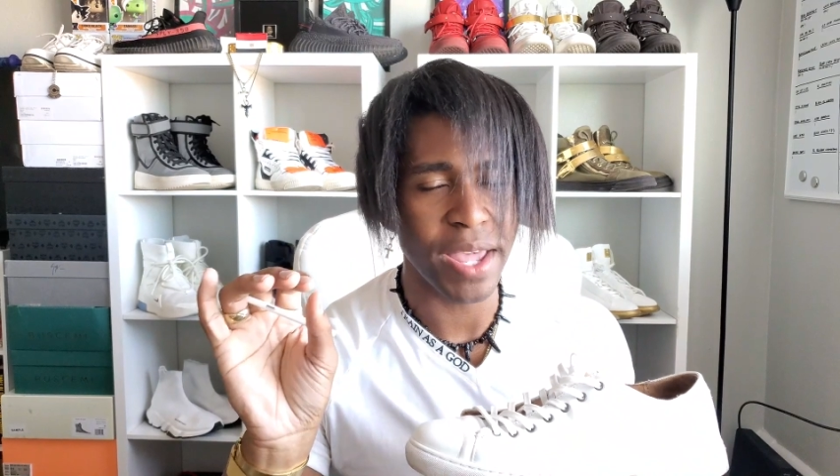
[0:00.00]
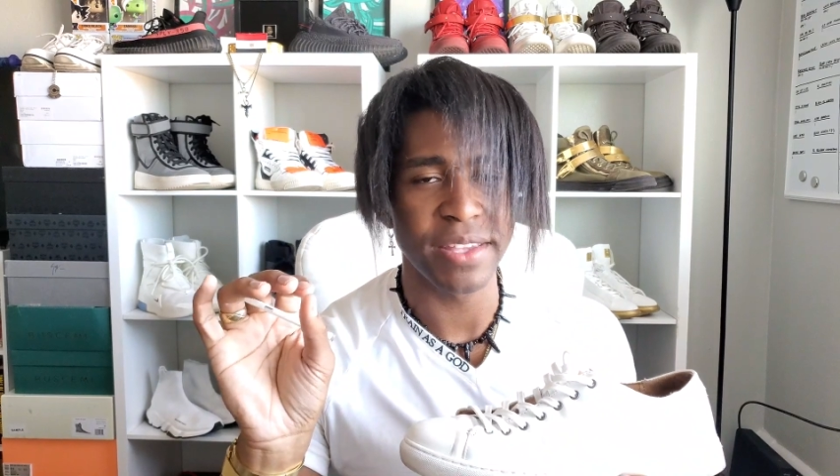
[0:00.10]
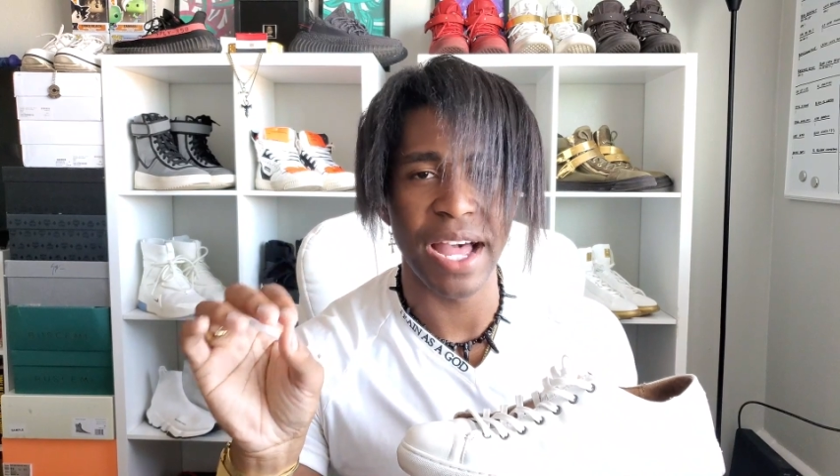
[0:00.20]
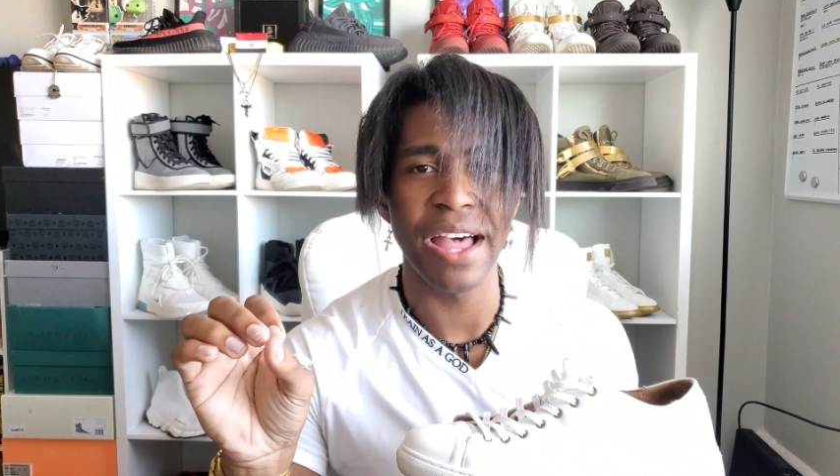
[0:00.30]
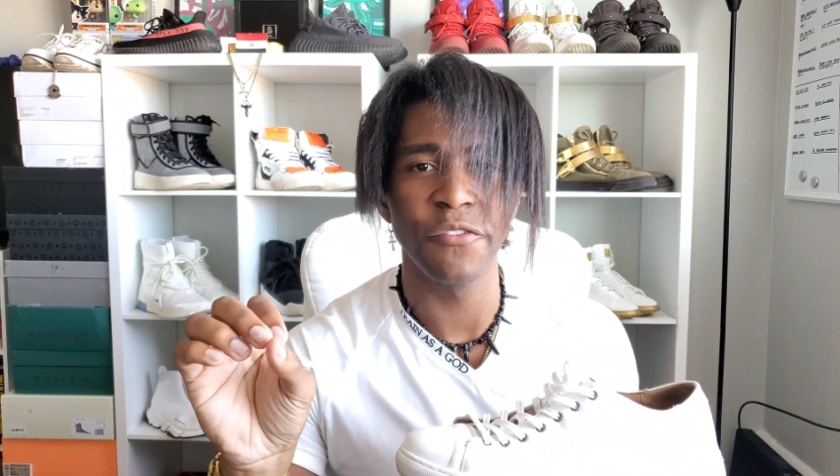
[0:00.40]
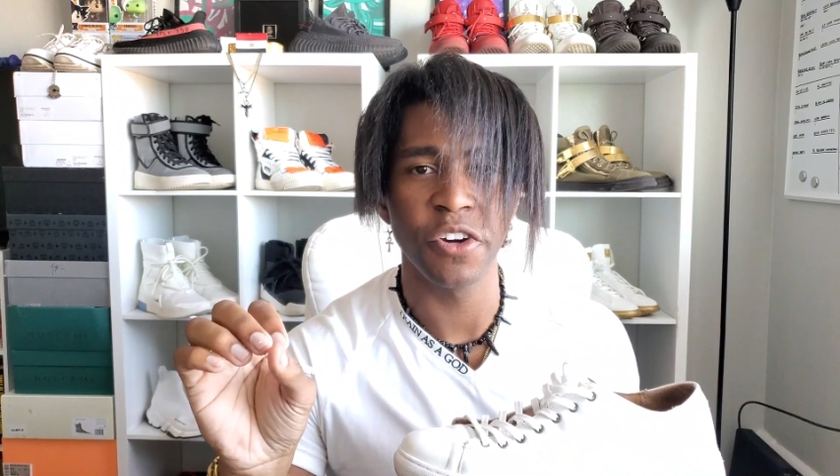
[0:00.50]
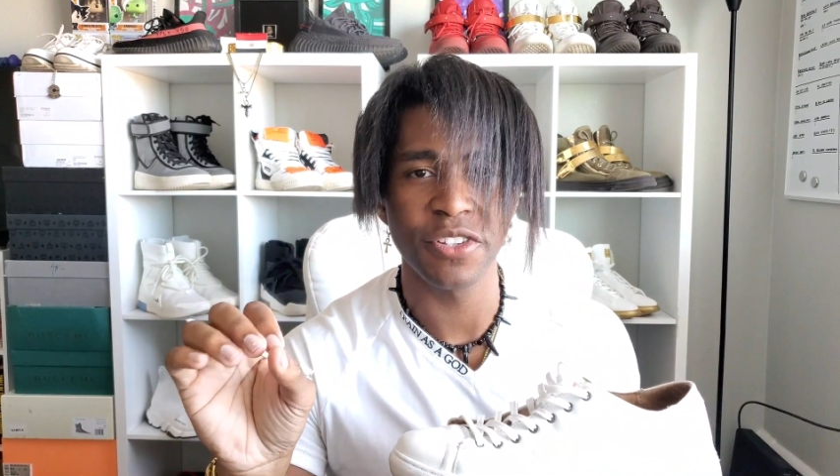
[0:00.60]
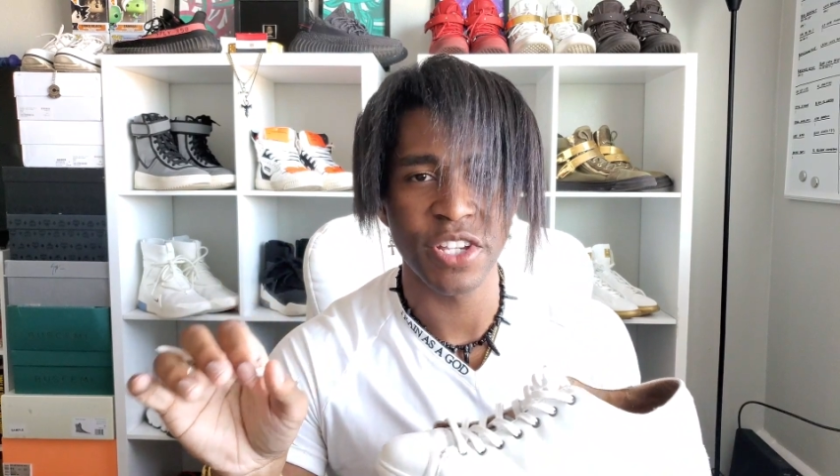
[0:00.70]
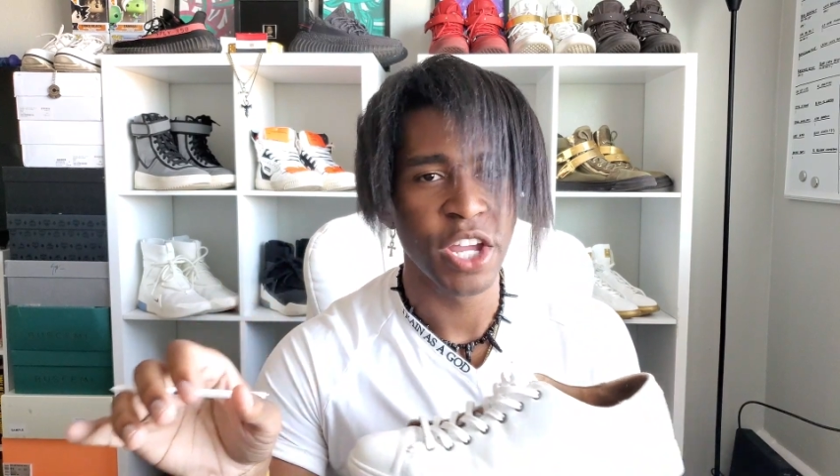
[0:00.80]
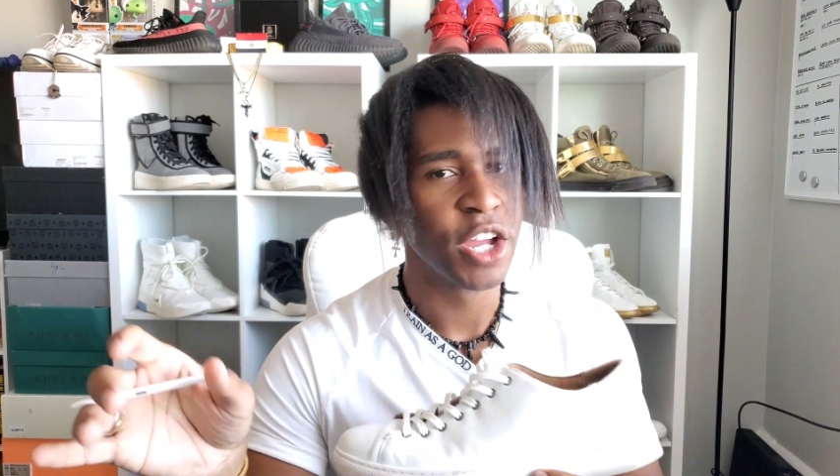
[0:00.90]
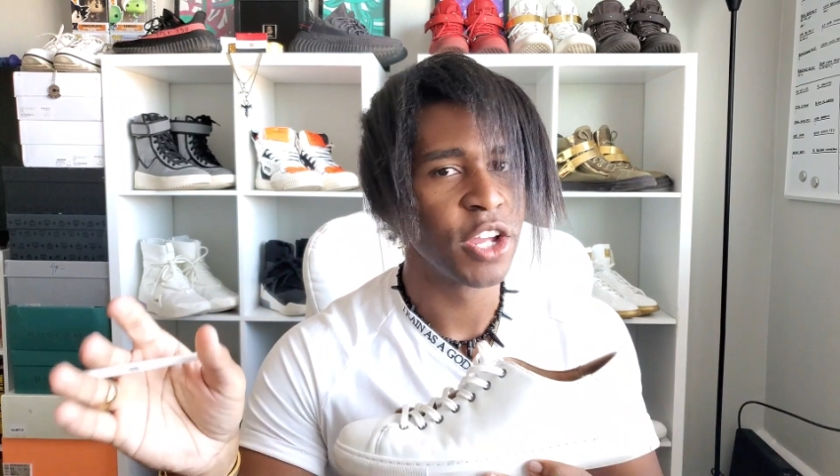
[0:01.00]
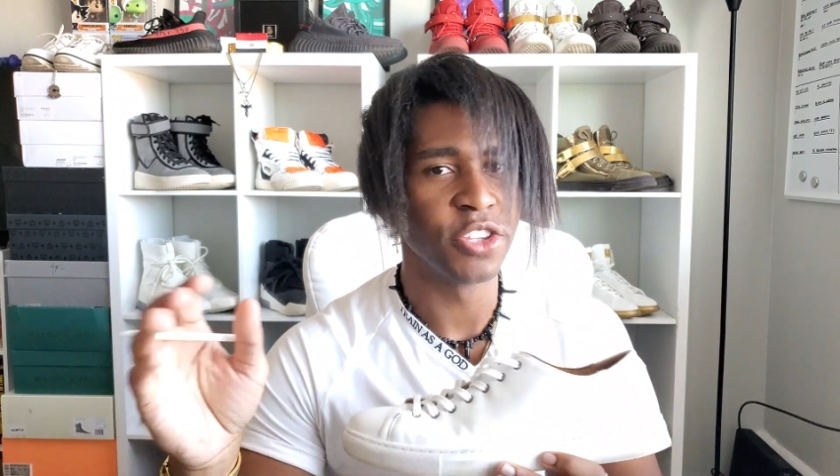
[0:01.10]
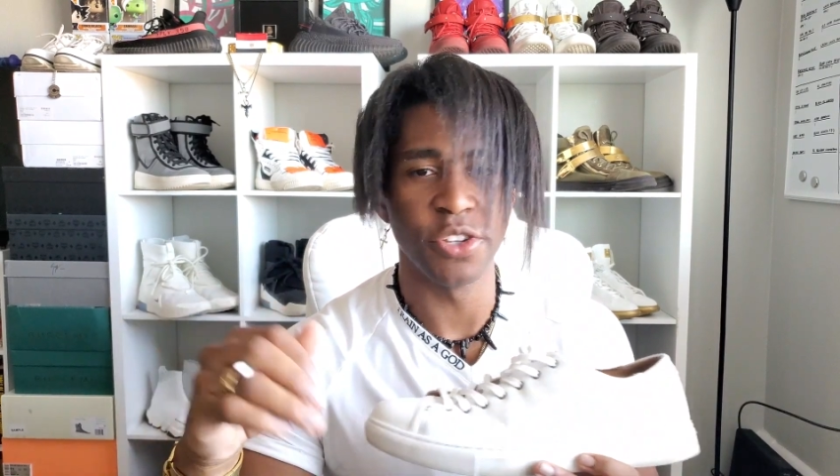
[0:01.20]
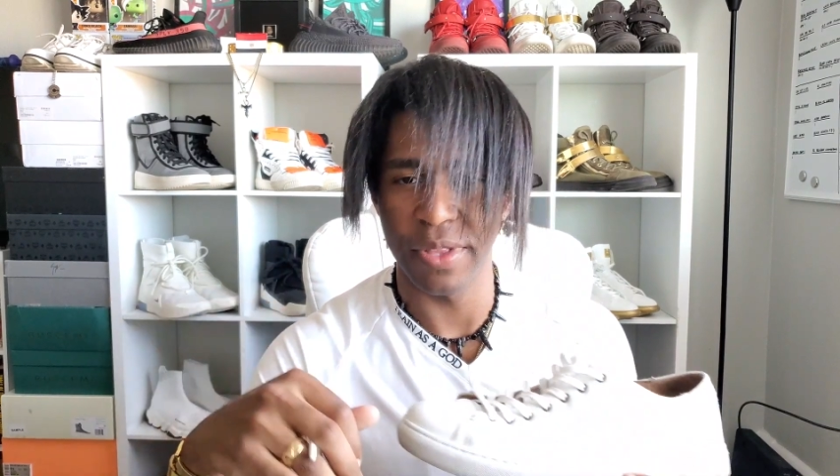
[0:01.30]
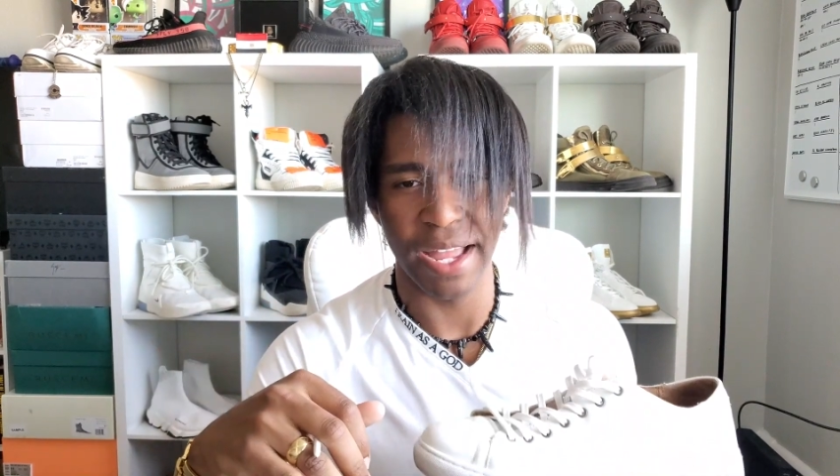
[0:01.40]
white Converse
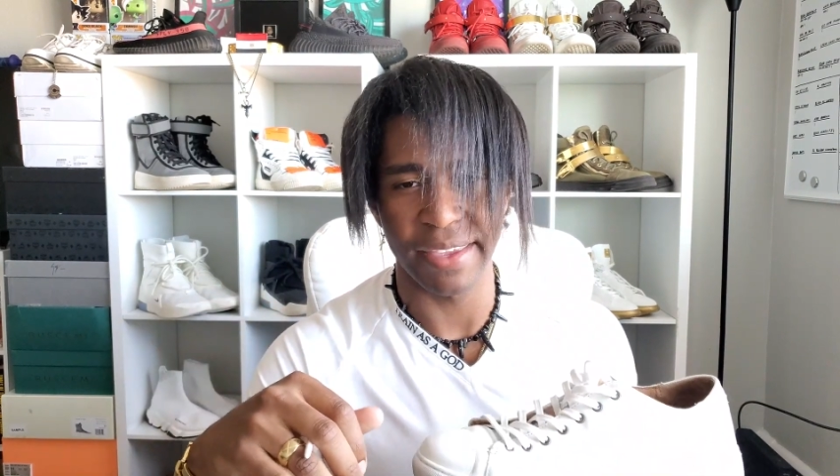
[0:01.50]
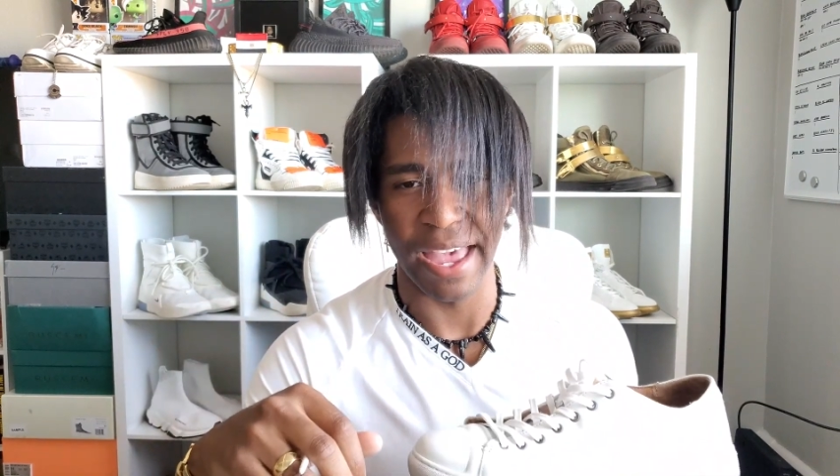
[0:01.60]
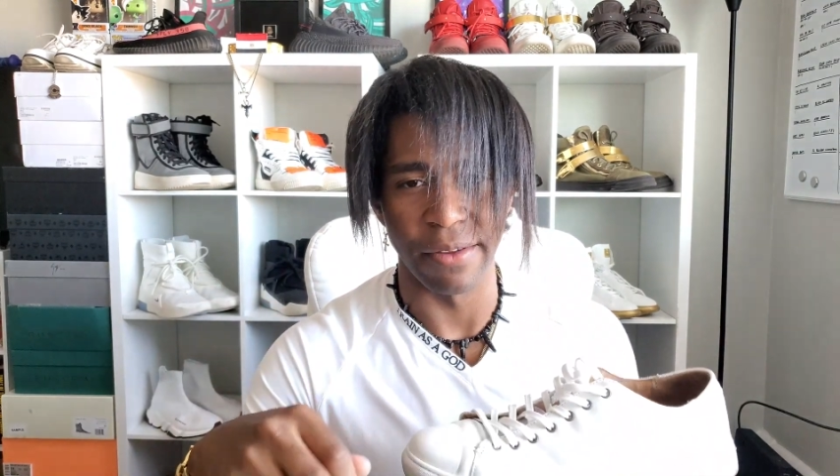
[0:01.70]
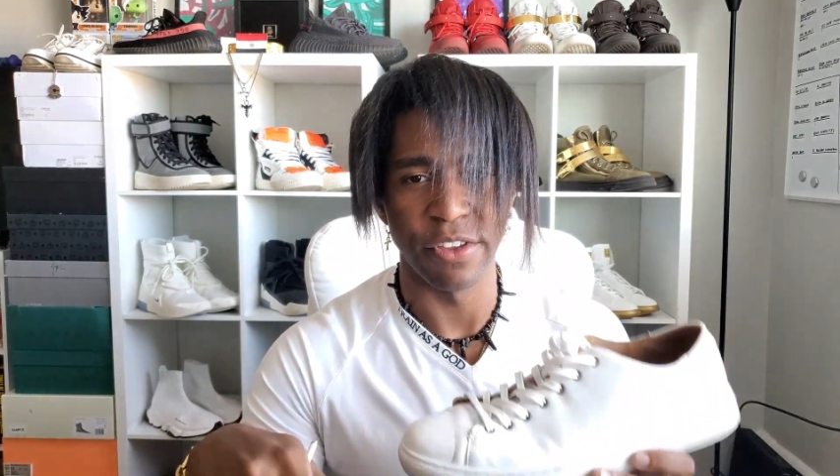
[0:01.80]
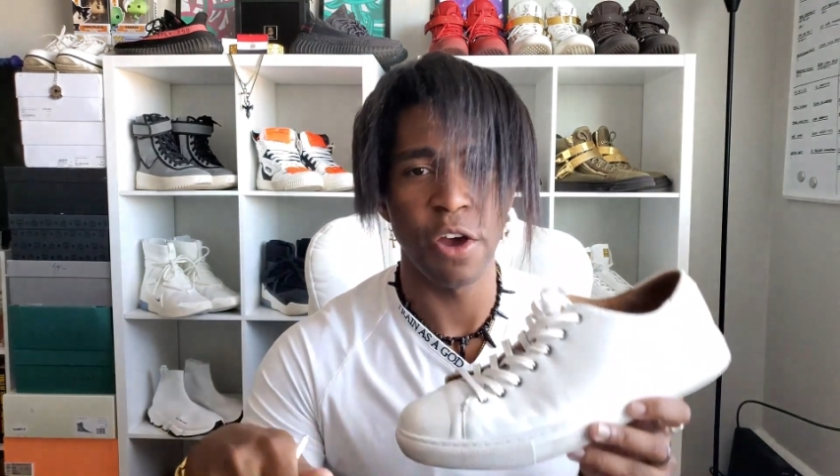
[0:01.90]
do not count.